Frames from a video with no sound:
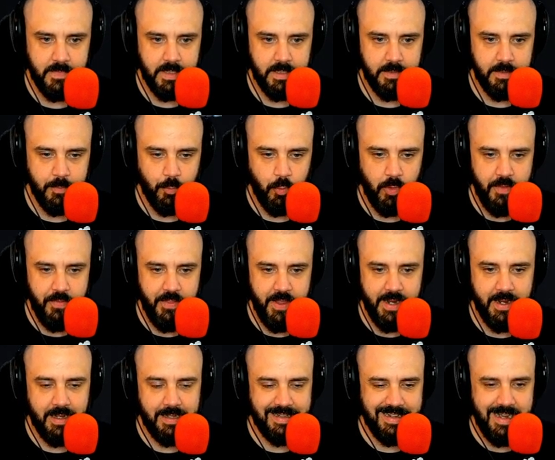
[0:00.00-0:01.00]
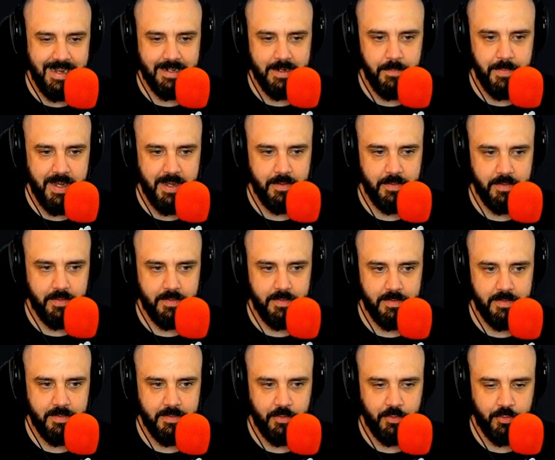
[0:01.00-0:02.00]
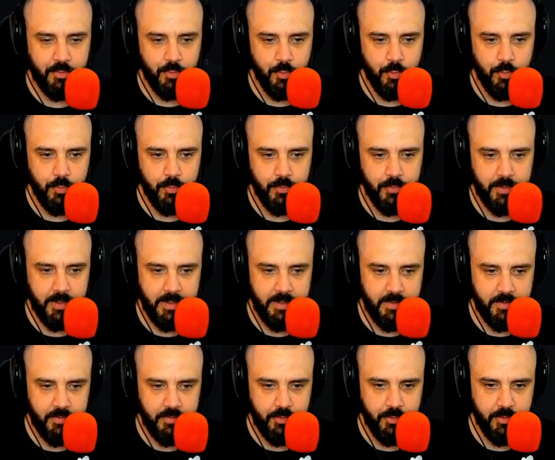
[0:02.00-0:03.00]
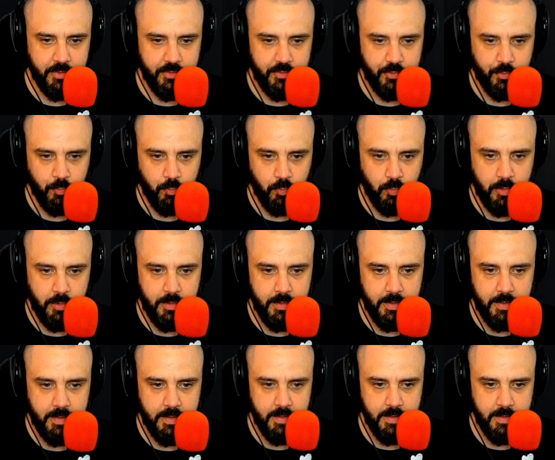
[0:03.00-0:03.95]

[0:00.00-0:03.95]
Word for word: The one thing I like about the schools is you can just run.